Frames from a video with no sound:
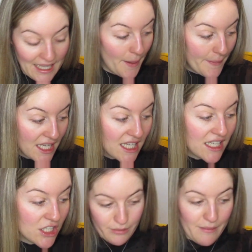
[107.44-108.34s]
it
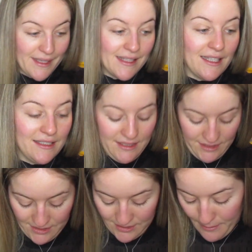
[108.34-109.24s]
appeared to be missing,
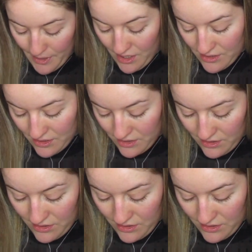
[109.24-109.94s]
but